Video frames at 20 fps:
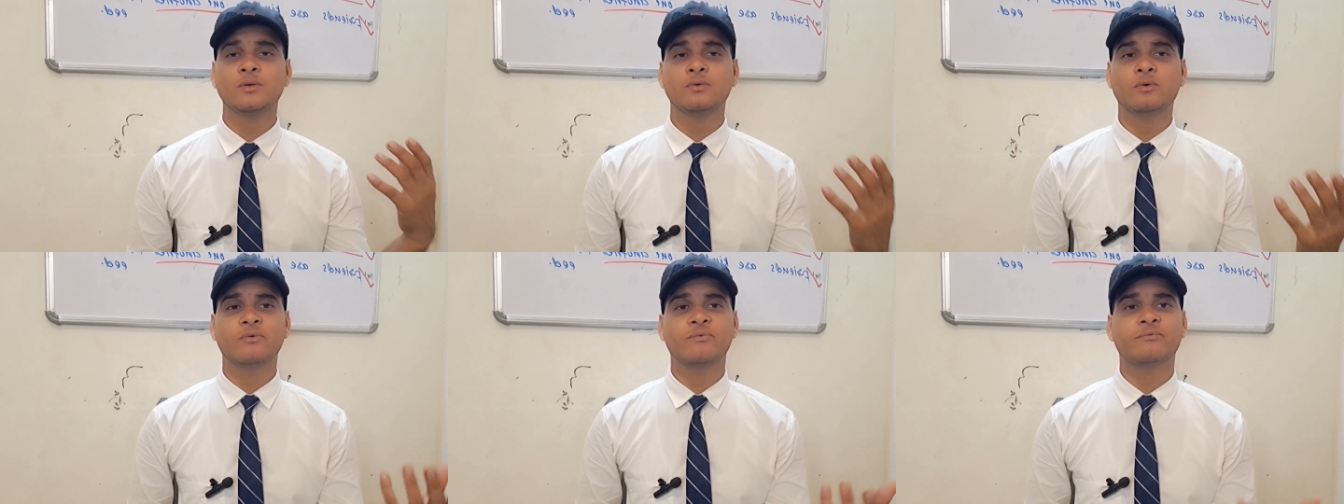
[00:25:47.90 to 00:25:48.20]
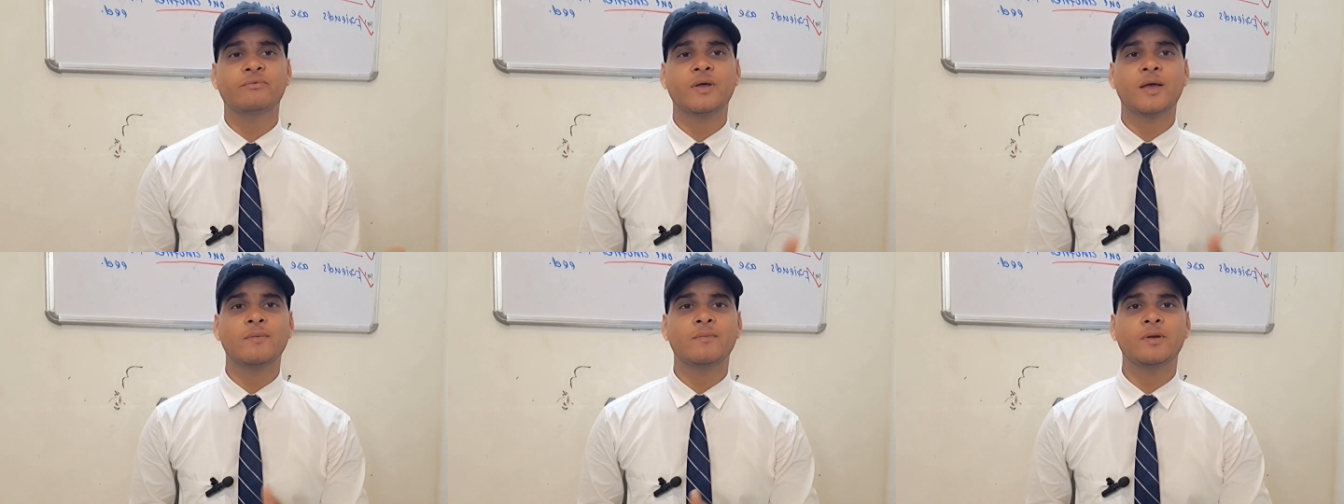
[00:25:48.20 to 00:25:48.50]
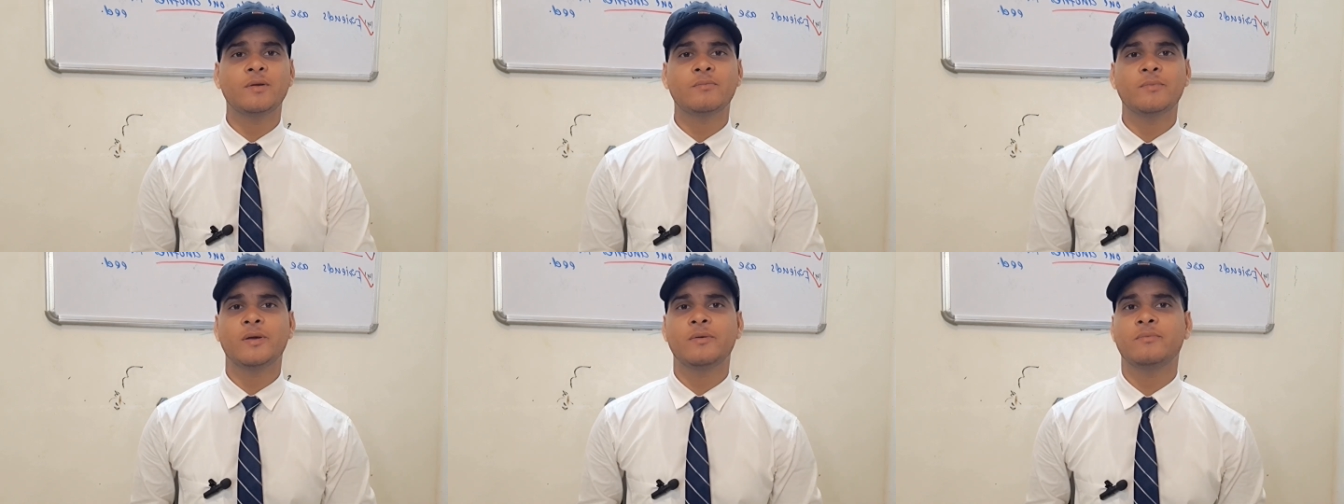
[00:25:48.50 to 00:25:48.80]
Your
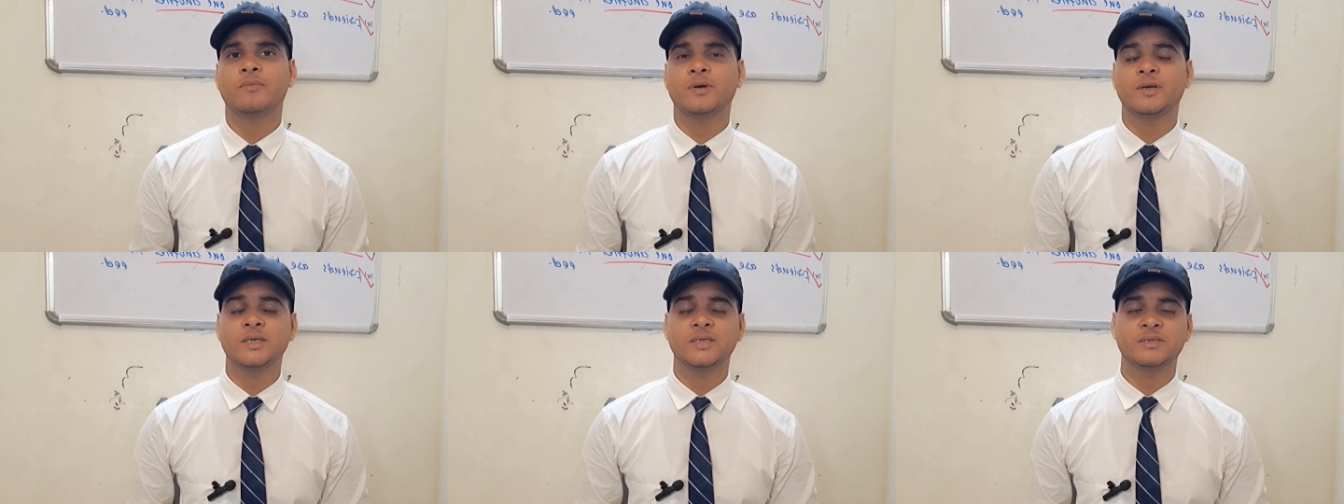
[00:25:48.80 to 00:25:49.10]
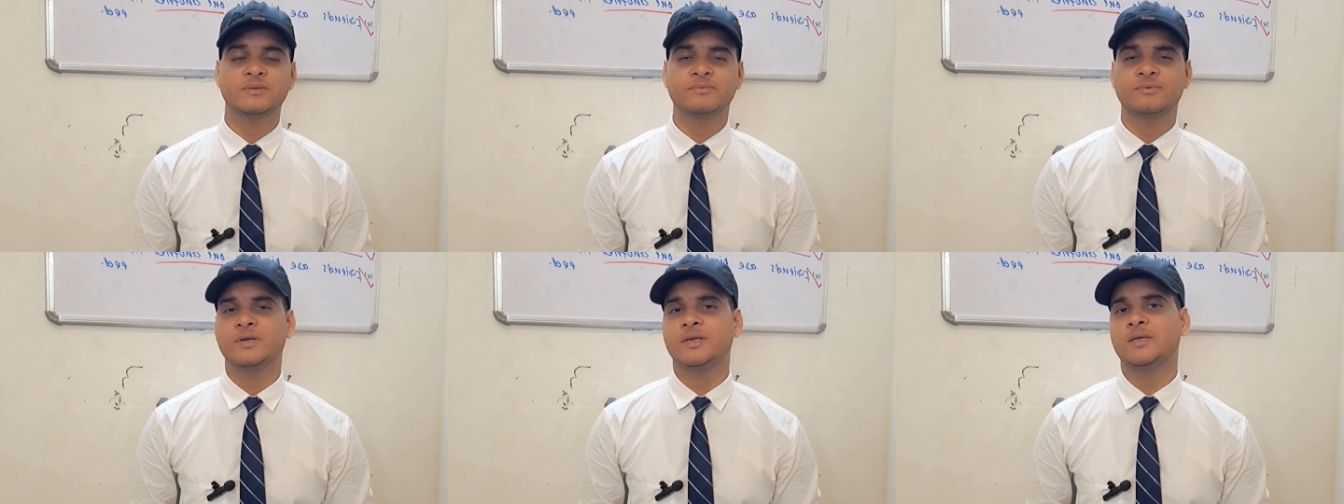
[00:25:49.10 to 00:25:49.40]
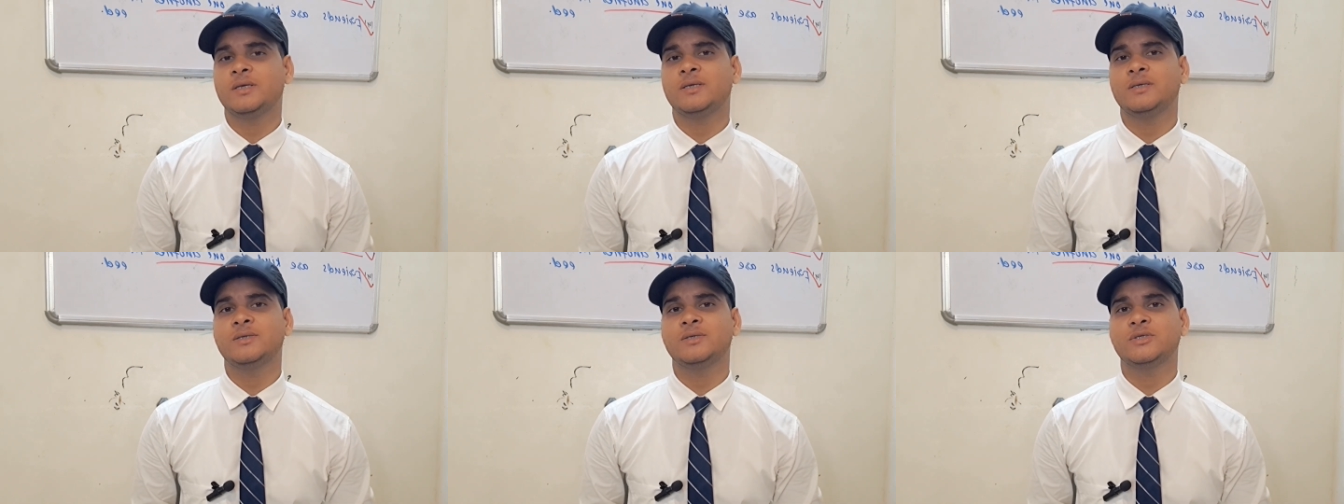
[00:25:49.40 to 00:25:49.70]
family member is
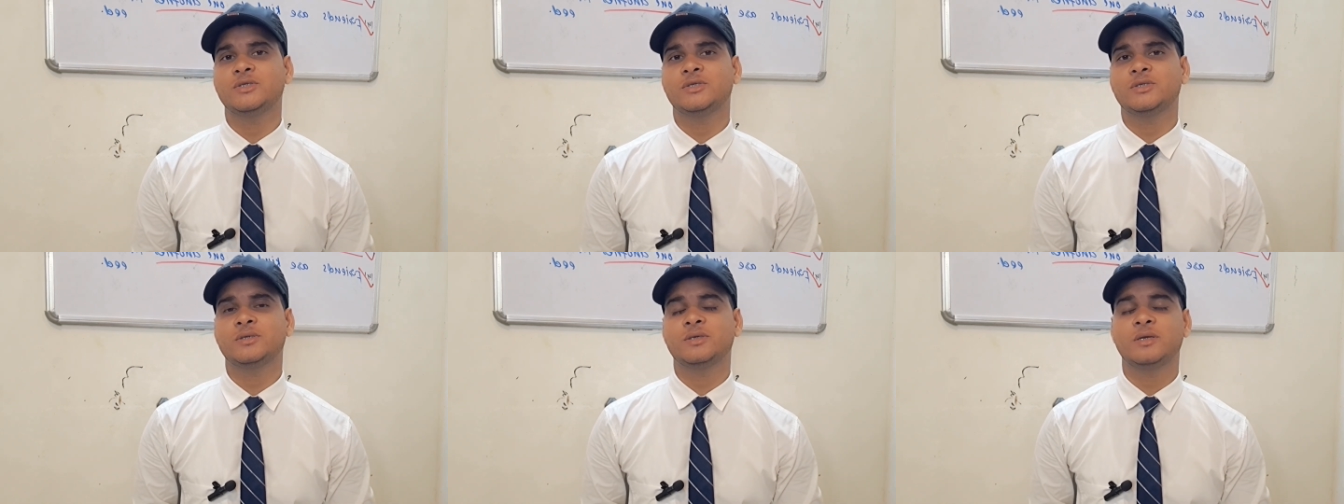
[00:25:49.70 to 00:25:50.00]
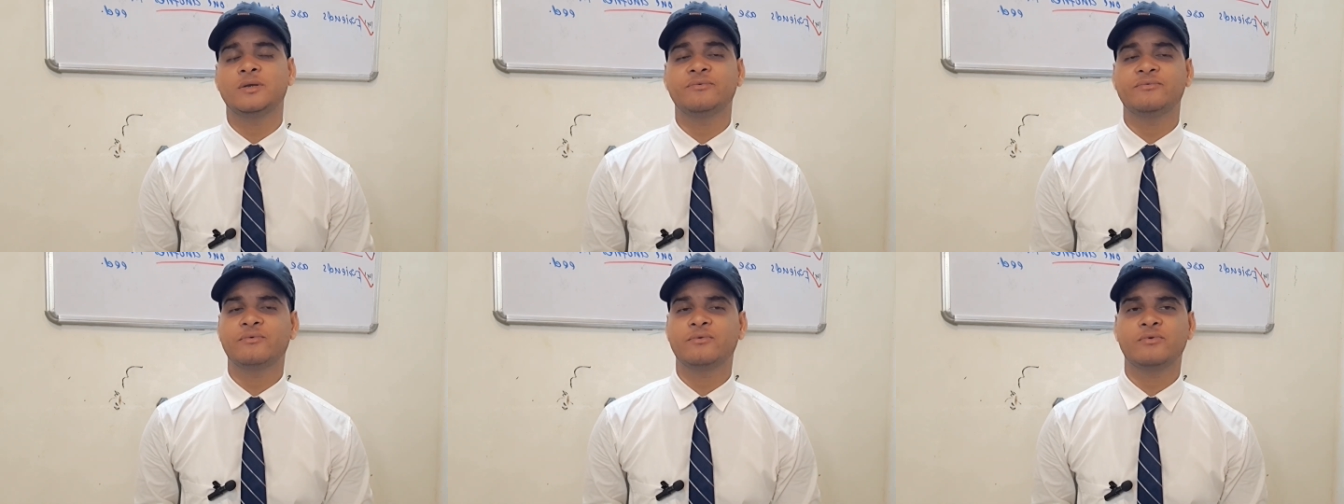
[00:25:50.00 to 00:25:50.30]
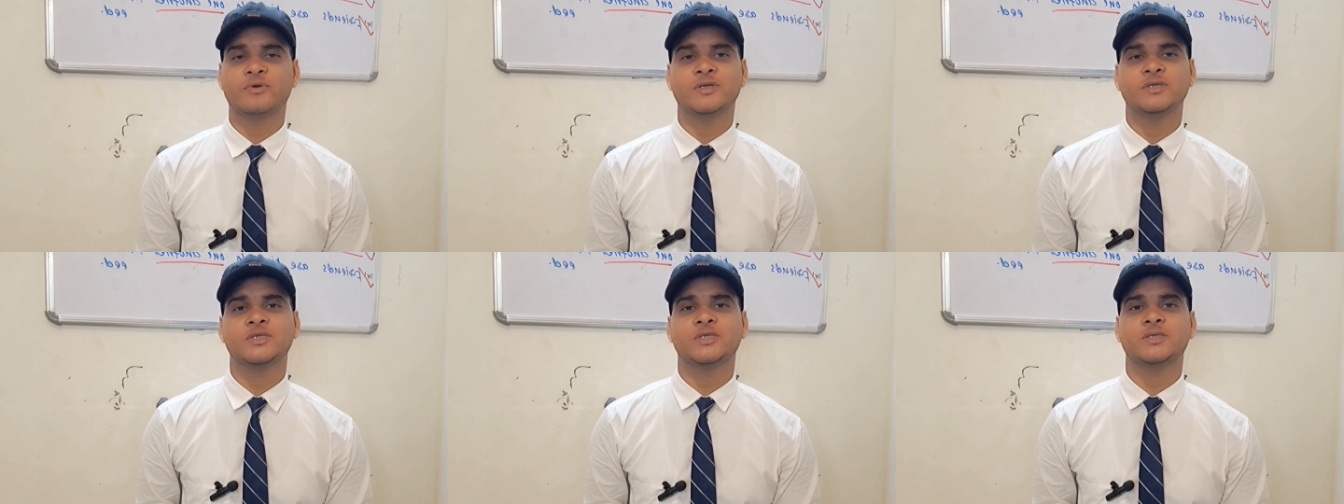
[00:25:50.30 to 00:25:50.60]
very
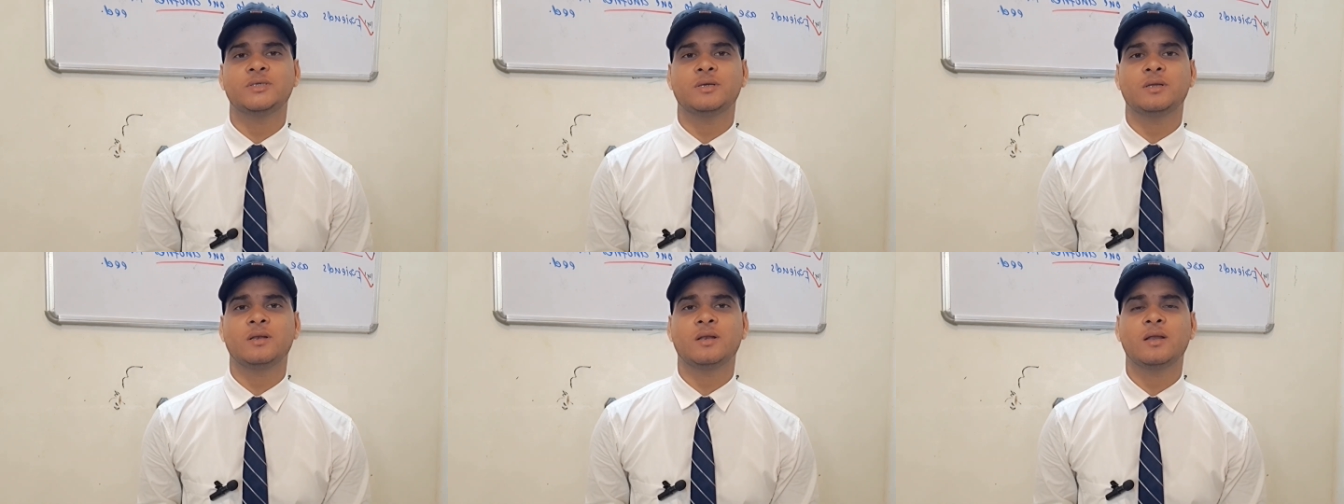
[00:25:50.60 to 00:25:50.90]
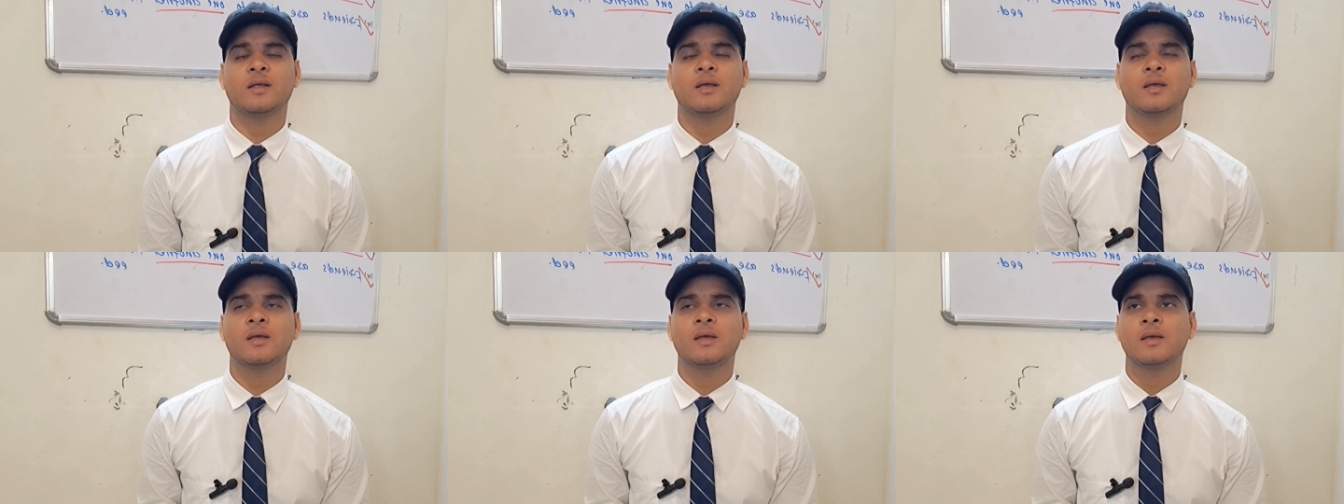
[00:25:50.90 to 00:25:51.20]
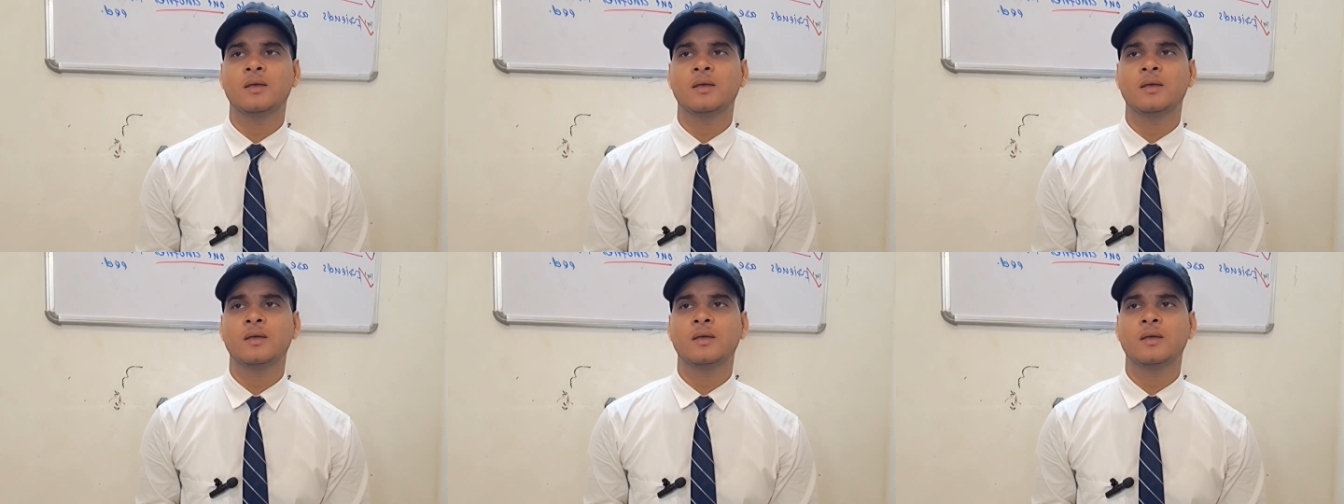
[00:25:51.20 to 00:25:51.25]
influential.